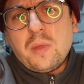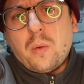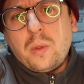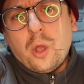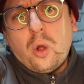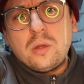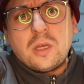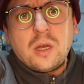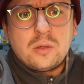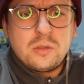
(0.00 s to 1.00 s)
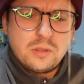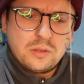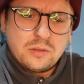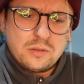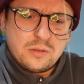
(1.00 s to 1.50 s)
We all know,
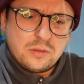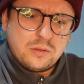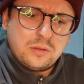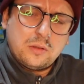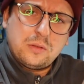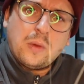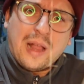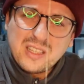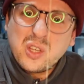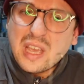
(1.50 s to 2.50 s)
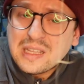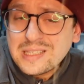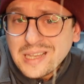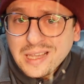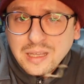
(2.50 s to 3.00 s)
well, as you can
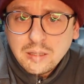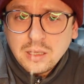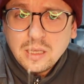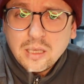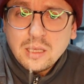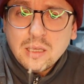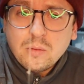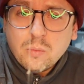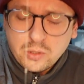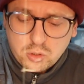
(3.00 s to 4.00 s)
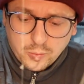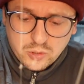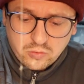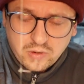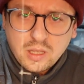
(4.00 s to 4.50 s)
see, with a drop
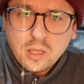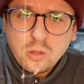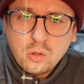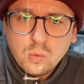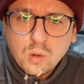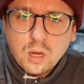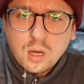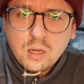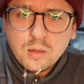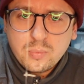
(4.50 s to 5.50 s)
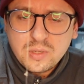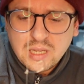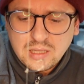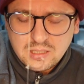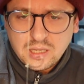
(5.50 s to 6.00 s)
shot rig, you are
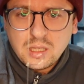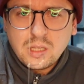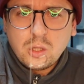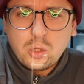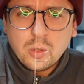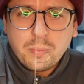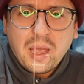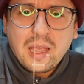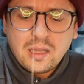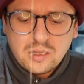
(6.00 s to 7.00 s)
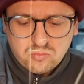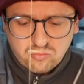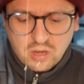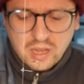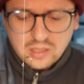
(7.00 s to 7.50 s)
presenting your bait
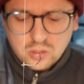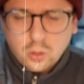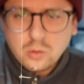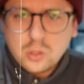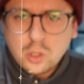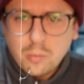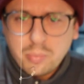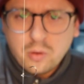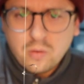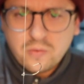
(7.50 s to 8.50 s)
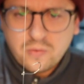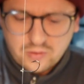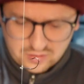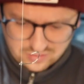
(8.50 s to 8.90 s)
right on top of